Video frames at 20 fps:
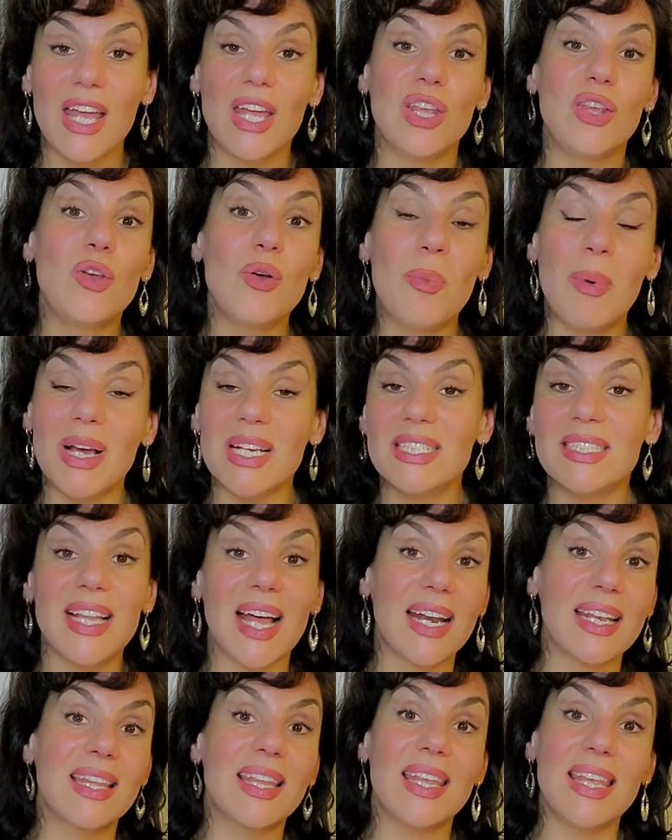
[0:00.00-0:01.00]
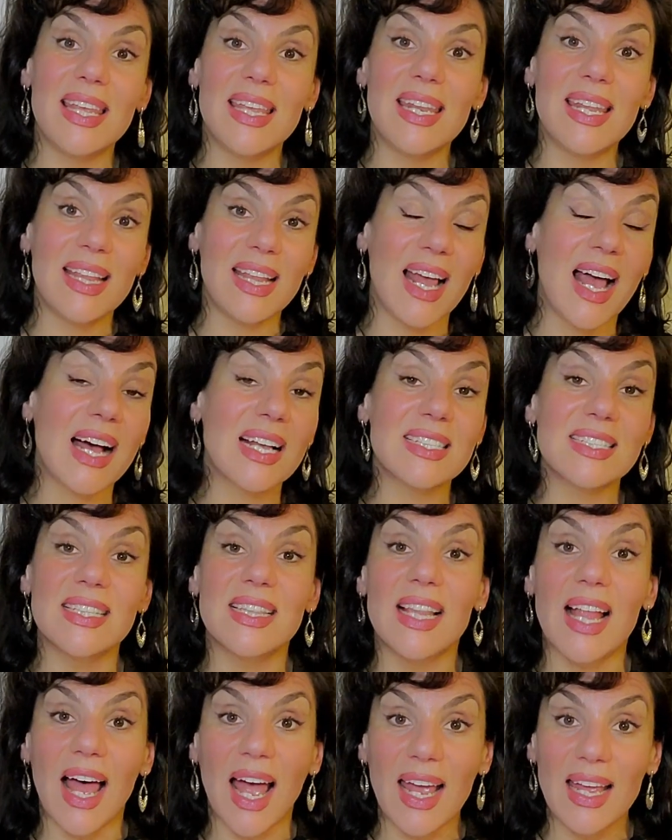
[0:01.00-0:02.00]
You might start hearing
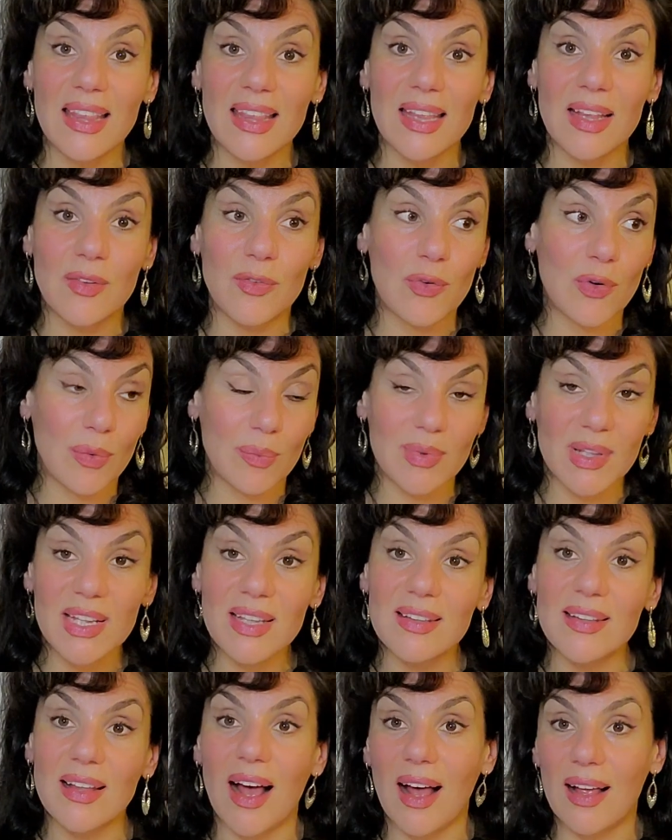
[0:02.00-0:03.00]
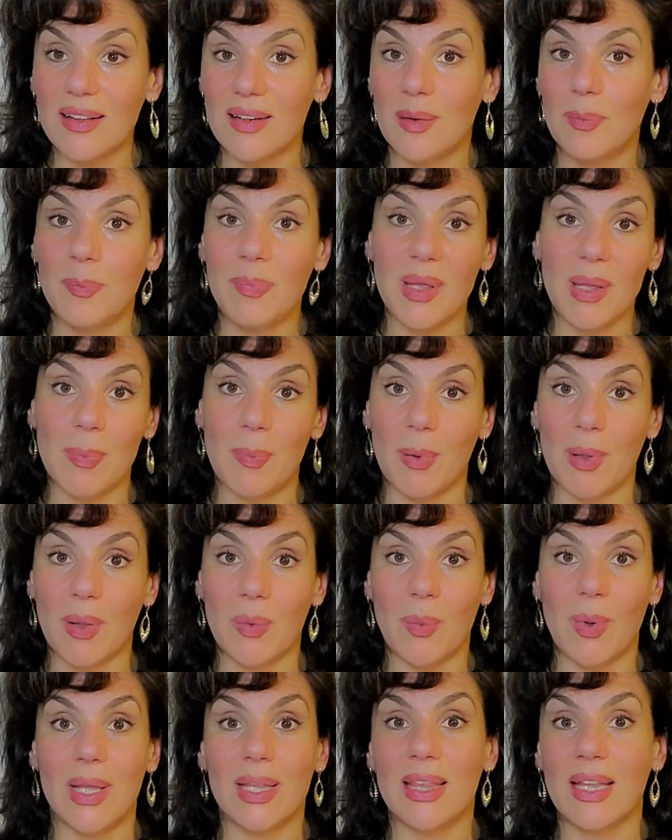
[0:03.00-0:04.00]
gaslighting from these other
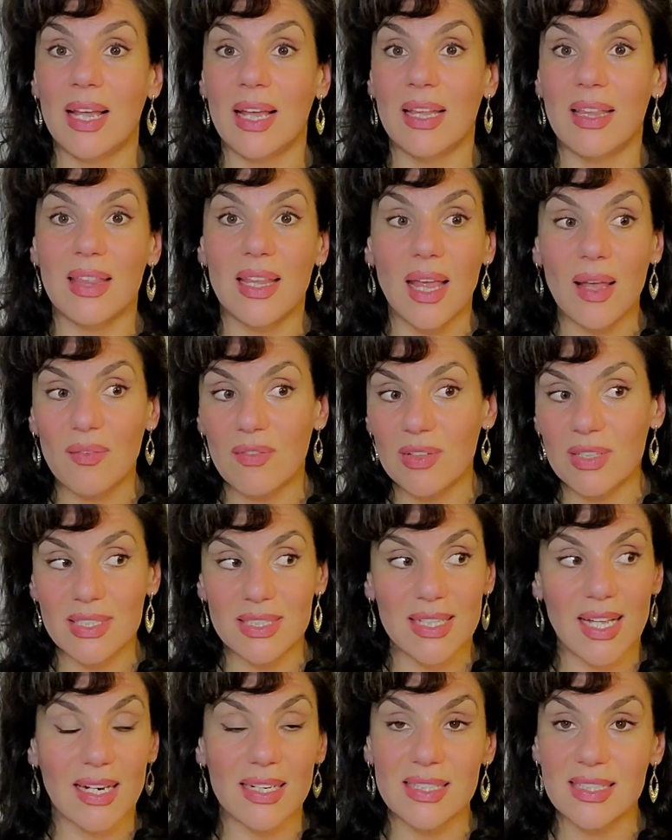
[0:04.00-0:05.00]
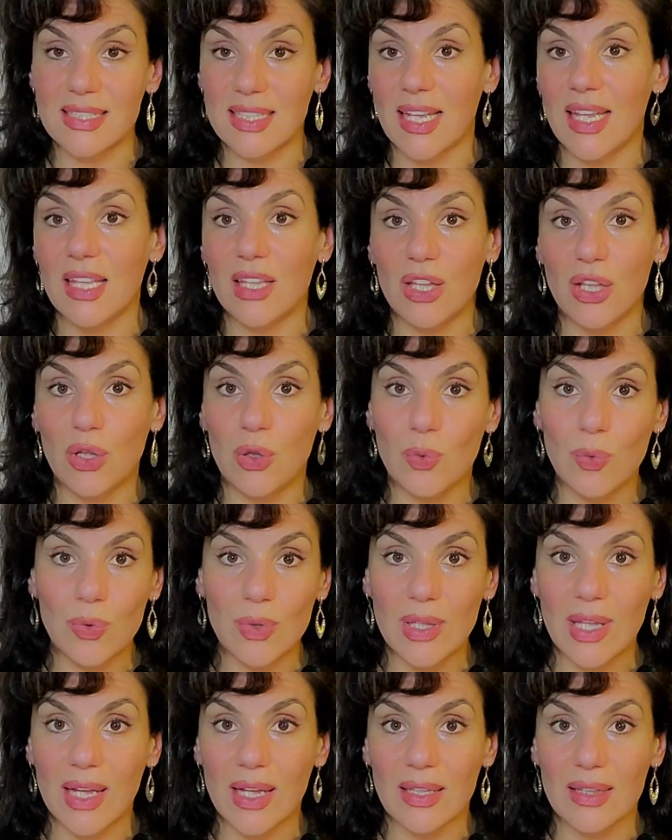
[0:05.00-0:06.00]
people when they will start saying
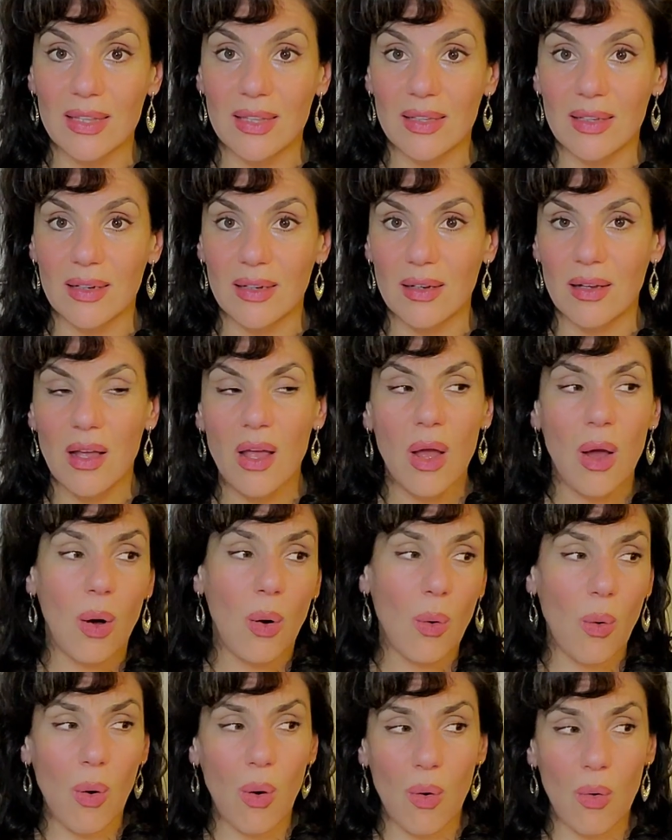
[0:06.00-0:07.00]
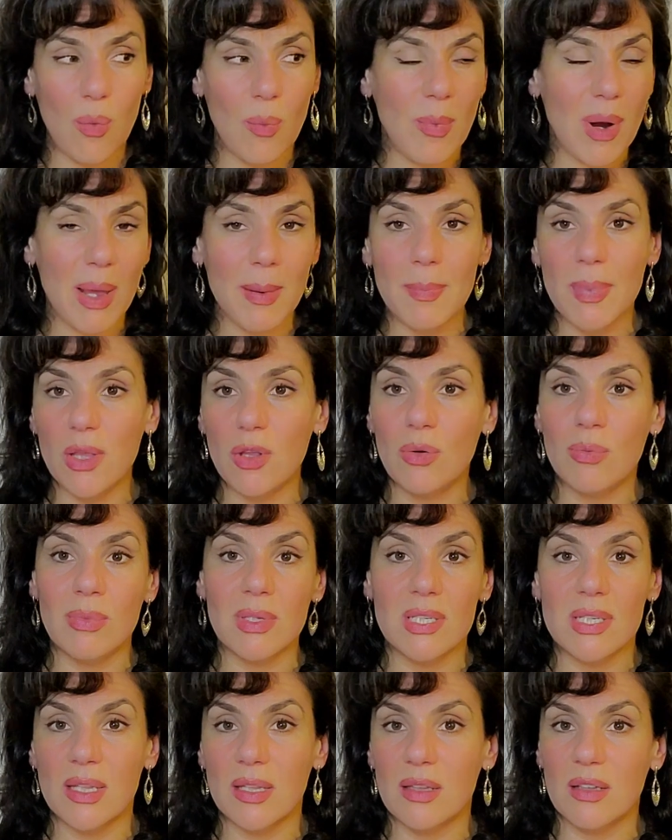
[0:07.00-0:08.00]
you that, oh, maybe you
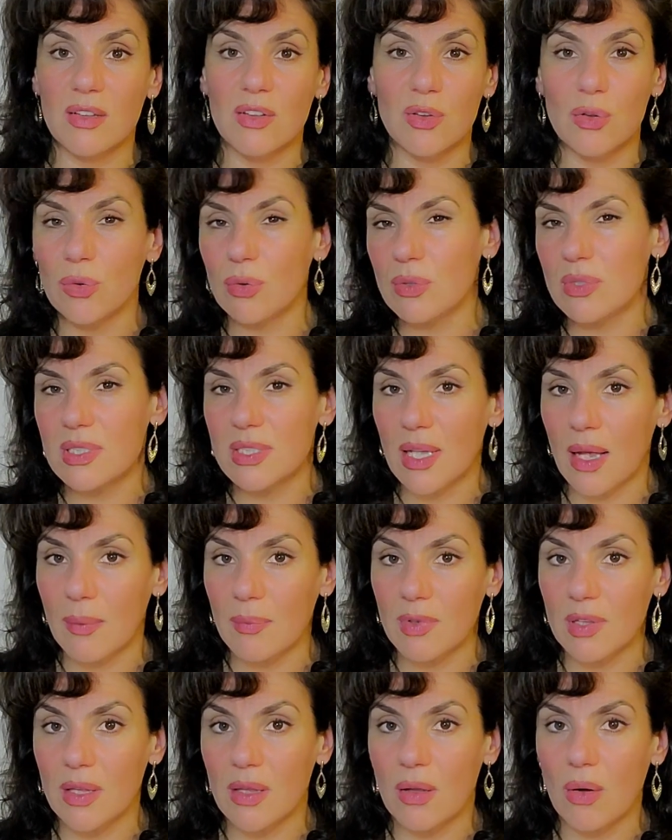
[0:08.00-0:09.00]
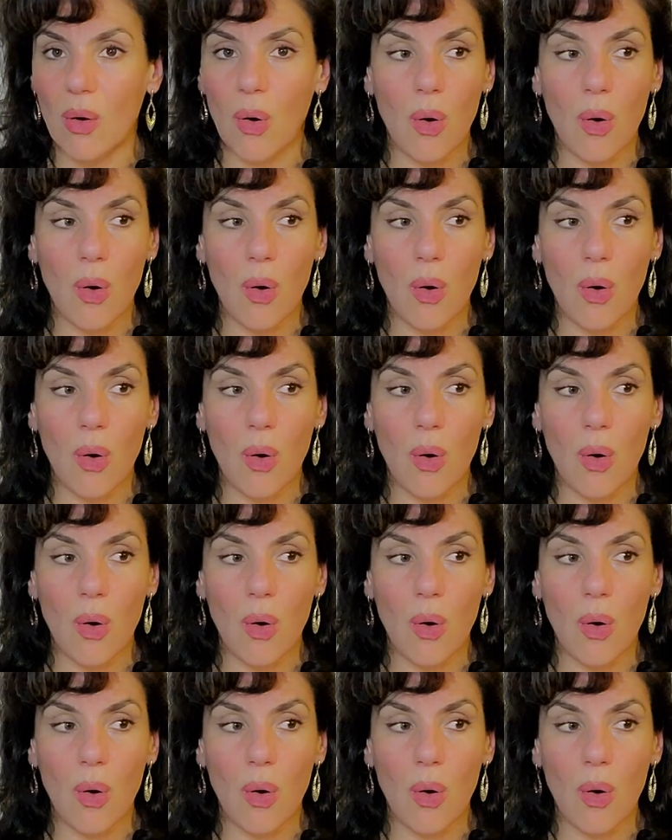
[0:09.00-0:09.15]
misunderstood something.